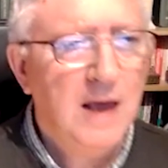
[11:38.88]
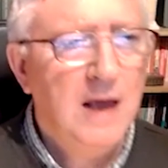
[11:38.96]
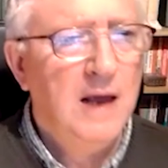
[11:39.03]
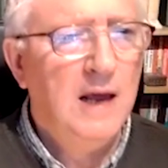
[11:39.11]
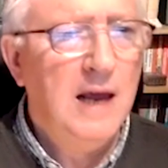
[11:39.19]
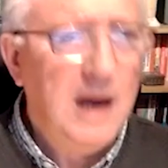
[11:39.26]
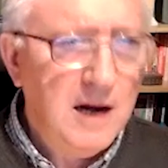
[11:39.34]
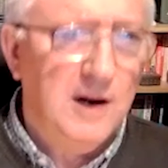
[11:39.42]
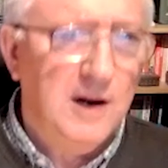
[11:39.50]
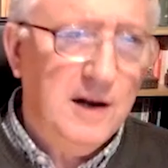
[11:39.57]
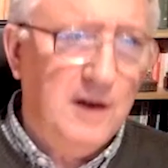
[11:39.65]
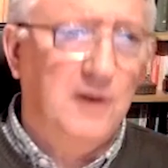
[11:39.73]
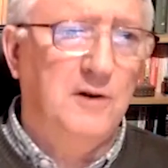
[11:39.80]
He
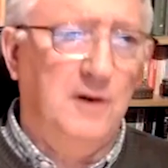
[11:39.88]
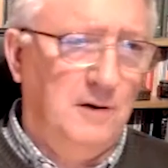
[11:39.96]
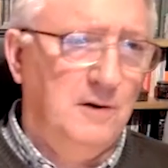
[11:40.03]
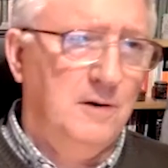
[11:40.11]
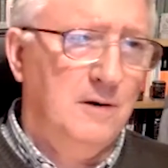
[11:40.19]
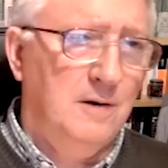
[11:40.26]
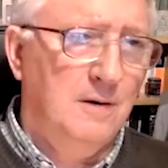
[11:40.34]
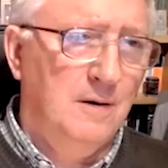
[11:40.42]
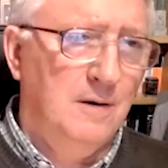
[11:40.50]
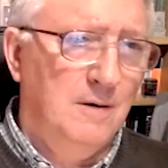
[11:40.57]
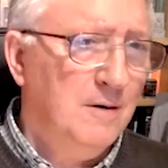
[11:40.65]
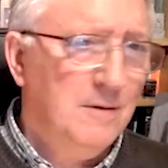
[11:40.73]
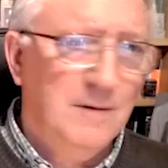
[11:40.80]
did exist.
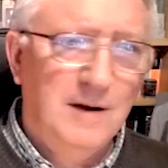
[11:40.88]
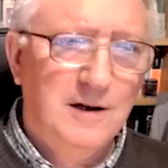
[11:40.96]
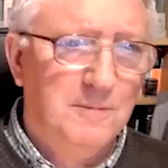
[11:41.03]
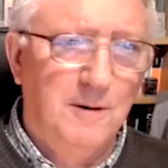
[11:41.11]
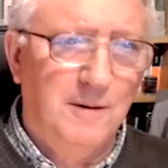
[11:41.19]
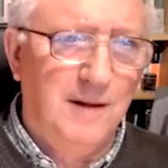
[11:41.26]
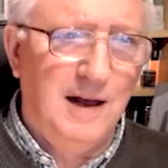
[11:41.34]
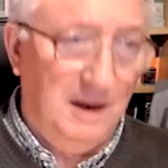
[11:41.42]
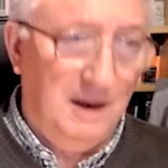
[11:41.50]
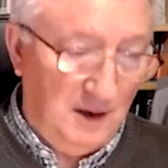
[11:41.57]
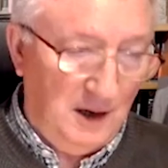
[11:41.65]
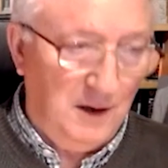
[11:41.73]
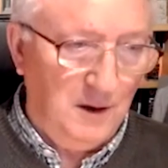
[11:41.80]
No trace about that.
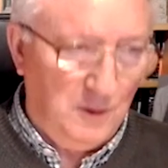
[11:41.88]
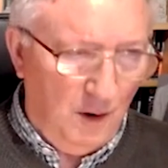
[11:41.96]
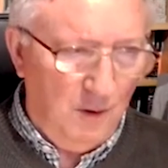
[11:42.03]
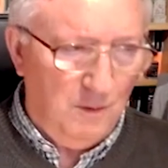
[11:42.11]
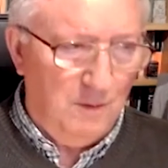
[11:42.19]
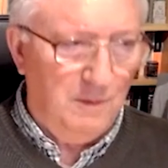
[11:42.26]
It is known.